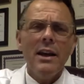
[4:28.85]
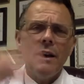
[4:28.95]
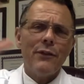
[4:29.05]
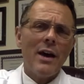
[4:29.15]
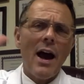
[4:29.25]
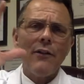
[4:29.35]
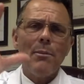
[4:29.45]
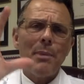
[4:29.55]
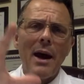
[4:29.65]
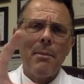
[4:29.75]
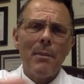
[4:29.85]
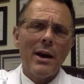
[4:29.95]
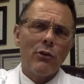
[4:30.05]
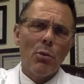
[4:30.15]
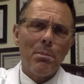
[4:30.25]
If you have a bad
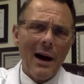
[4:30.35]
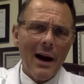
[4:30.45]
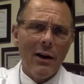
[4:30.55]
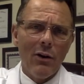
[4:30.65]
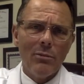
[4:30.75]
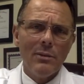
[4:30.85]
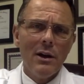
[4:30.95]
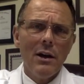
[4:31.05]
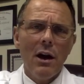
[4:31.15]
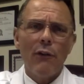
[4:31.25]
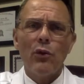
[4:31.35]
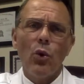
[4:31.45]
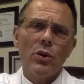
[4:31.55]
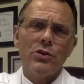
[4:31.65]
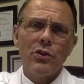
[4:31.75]
microbiome, of
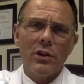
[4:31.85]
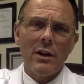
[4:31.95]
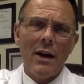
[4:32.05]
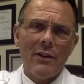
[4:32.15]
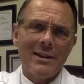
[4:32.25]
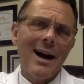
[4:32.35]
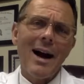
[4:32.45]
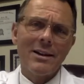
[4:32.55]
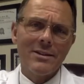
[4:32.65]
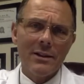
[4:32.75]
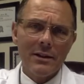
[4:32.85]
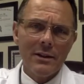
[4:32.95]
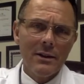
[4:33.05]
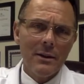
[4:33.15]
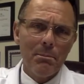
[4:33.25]
course you're going to have a toxic
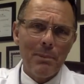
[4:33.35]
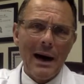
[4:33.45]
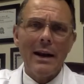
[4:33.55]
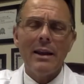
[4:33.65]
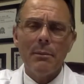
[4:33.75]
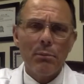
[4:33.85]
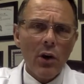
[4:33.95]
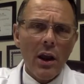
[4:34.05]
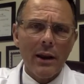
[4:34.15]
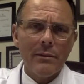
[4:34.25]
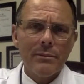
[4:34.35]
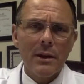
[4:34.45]
body and brain.